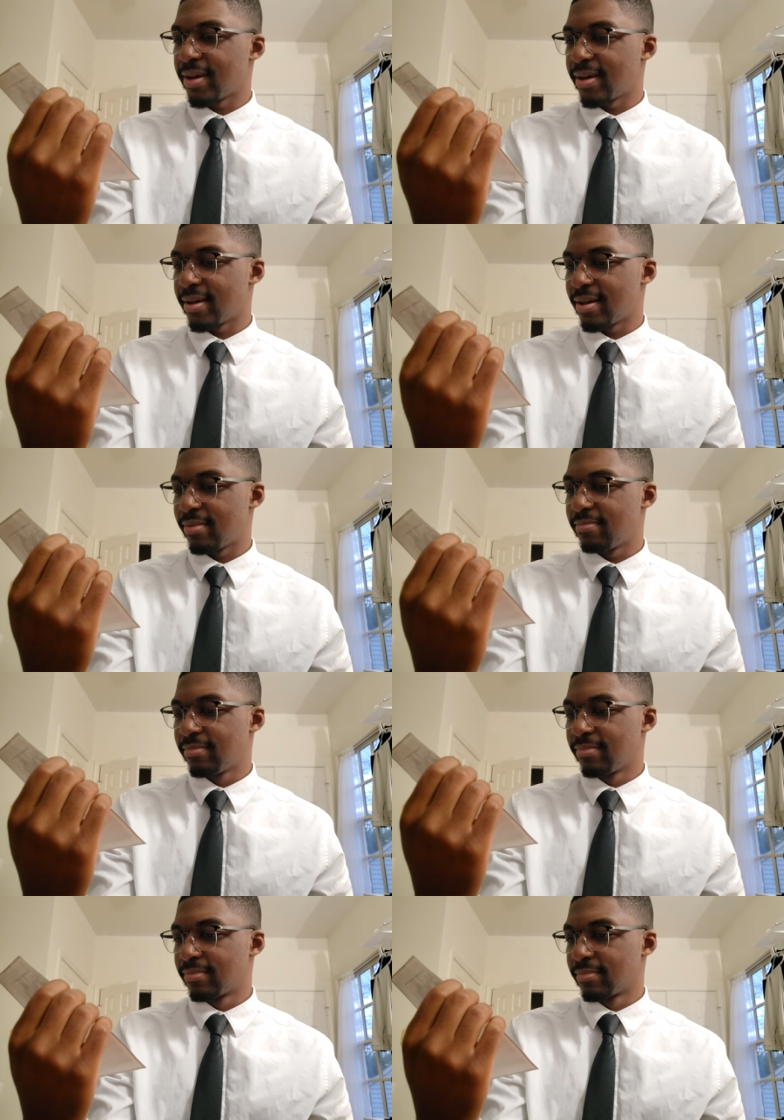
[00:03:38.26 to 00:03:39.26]

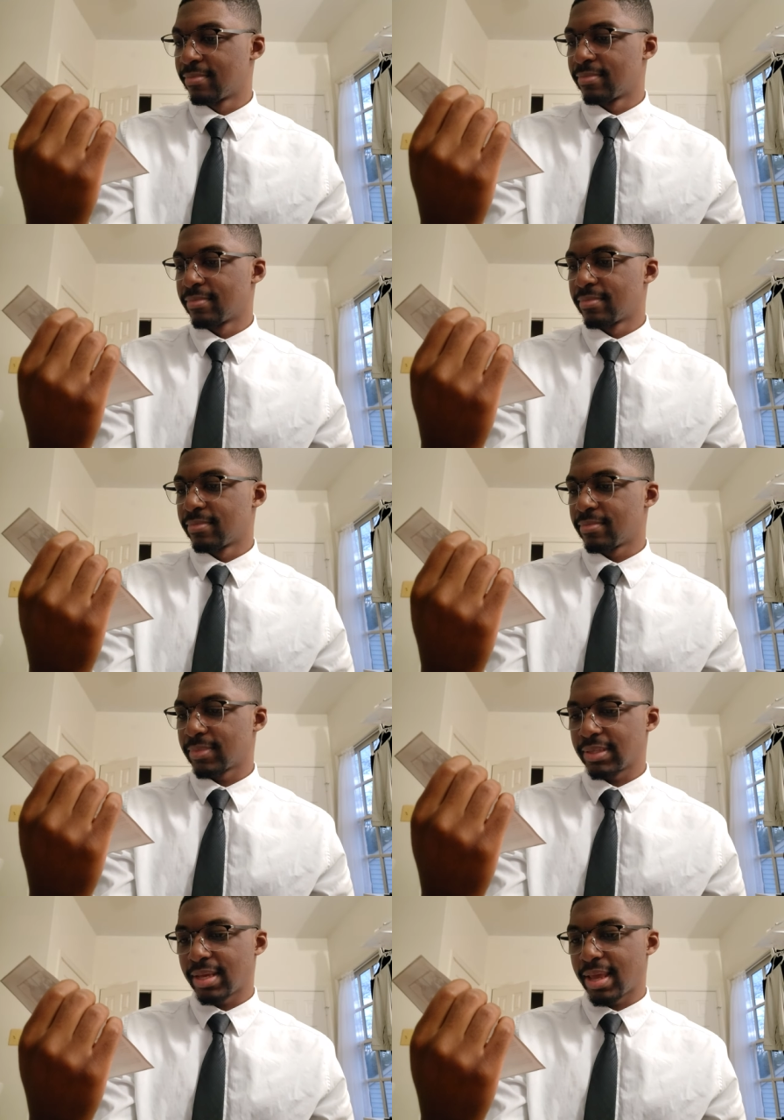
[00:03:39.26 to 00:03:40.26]
Um,
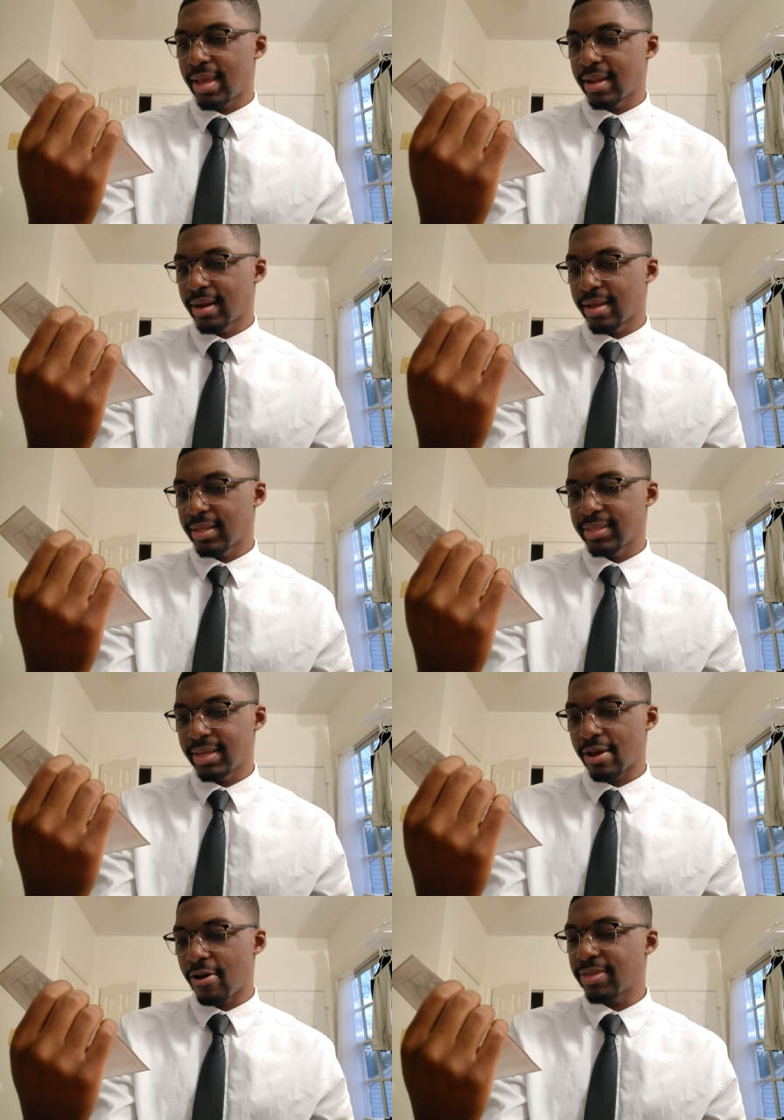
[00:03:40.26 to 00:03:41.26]
and uh, let's
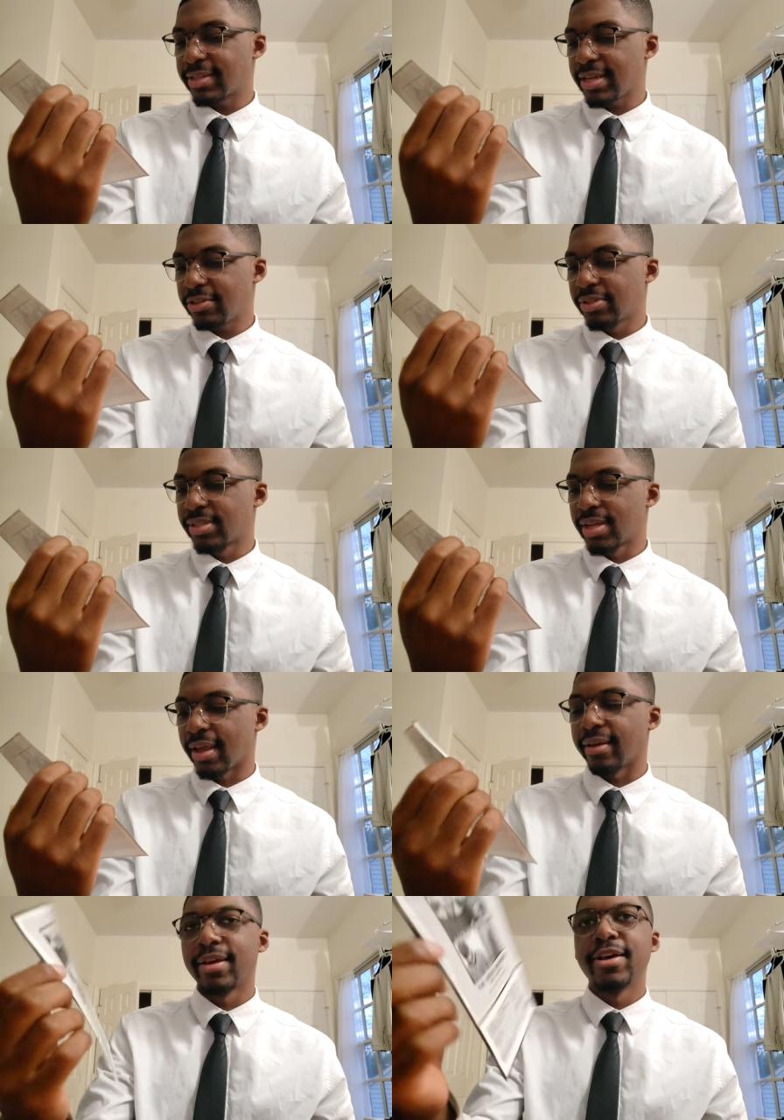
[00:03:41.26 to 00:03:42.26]
see. Oh, that's interesting.